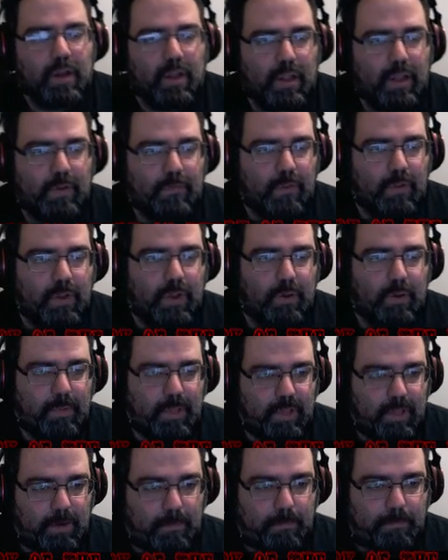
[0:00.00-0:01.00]
level and
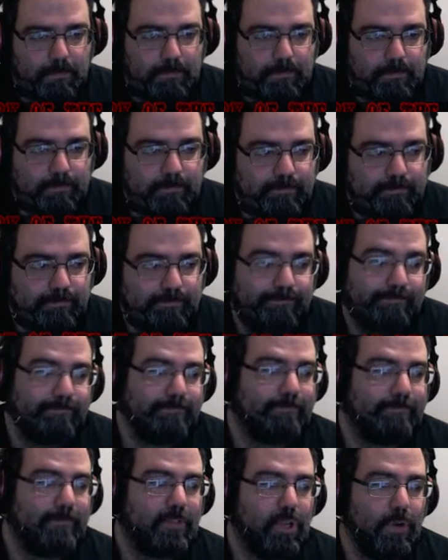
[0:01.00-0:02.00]
ability.
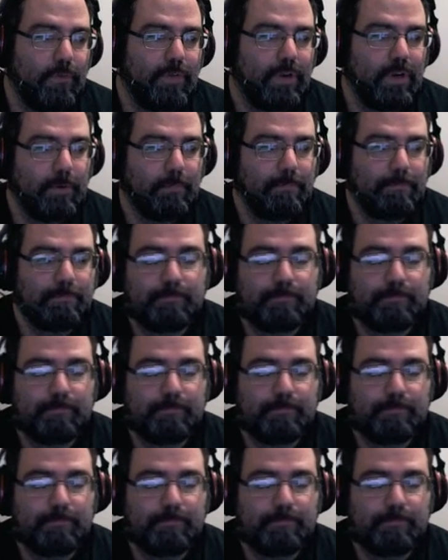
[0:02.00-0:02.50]
Go figure.